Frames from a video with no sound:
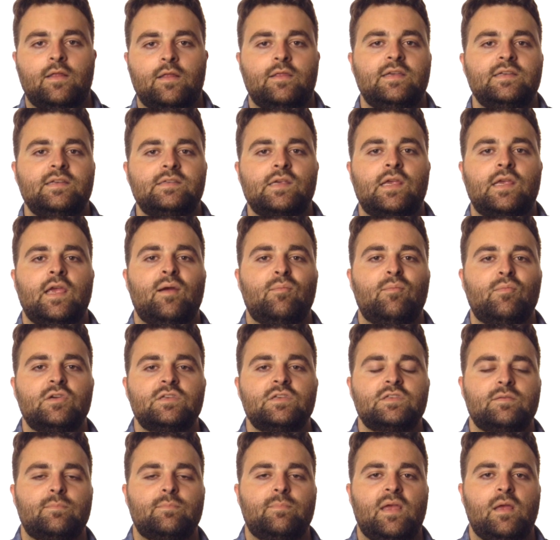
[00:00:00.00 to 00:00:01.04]
These
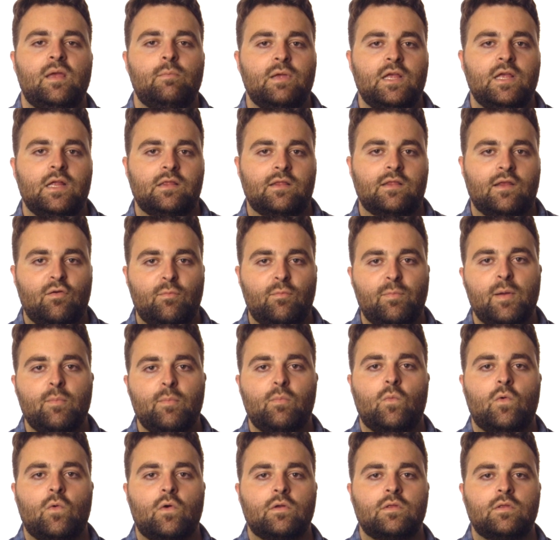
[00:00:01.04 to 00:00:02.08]
cameras may be a little bit
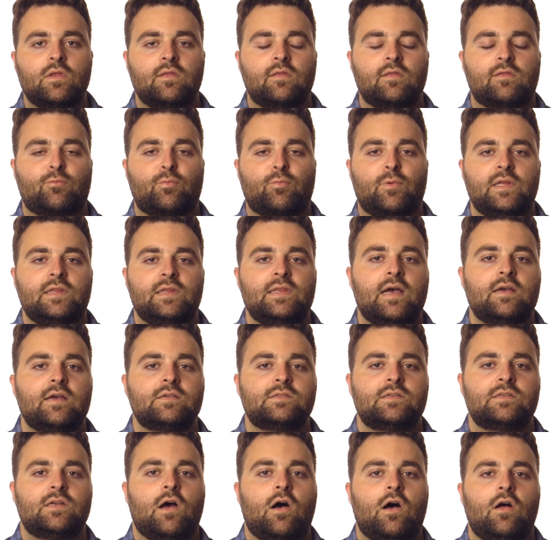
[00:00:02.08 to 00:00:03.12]
more than
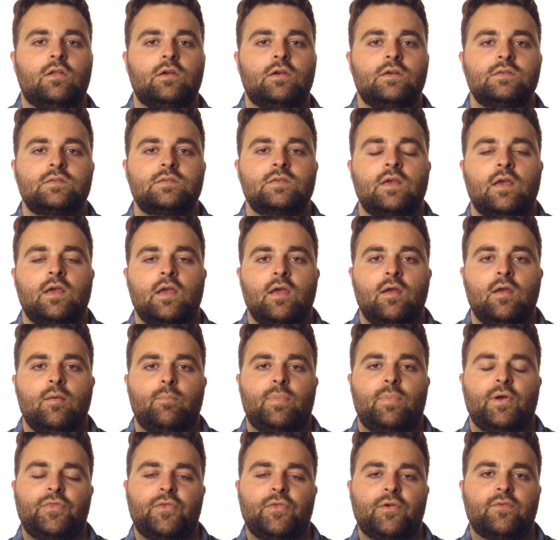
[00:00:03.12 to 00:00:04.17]
$3,000,
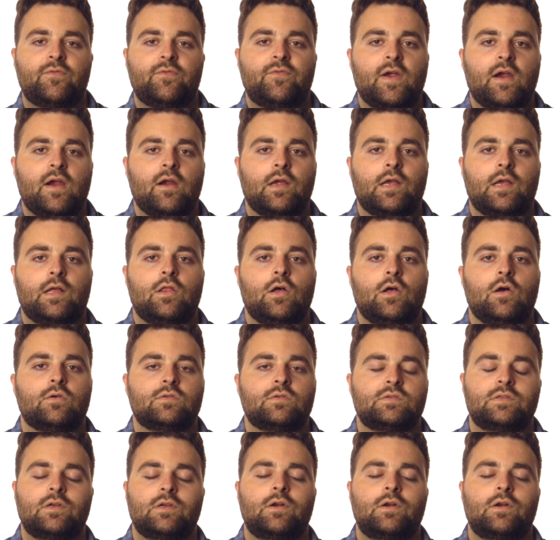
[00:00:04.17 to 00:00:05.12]
but they're very close.